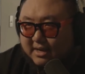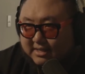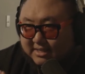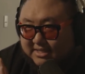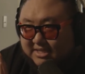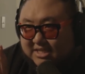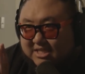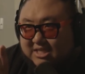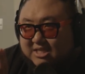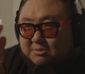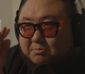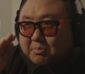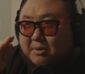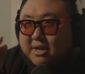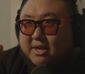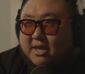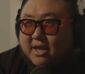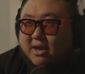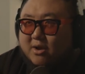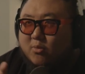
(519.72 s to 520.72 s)
and it's
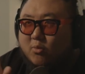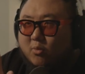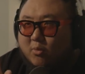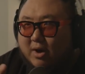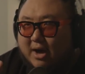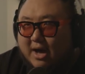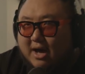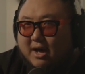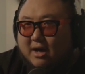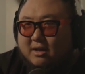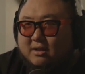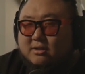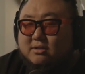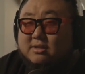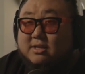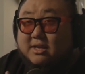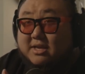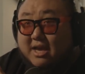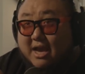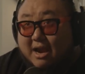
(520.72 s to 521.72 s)
spinning
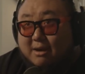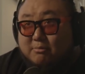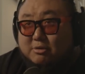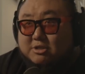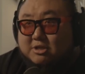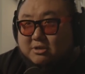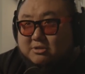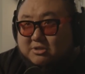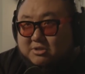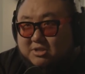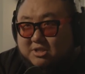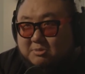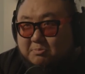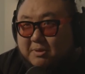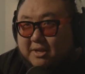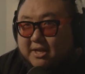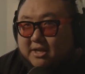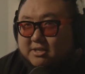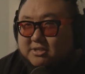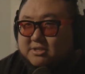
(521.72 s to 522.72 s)
while the camera's also
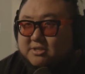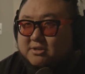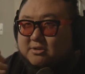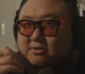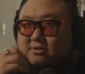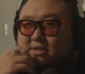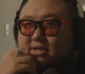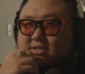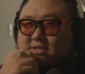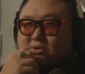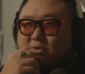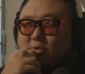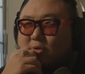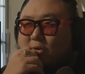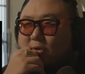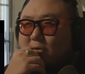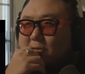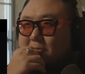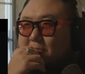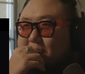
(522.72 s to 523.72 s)
spinning too. That's
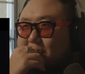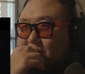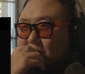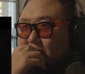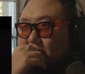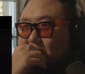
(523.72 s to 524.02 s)
cool.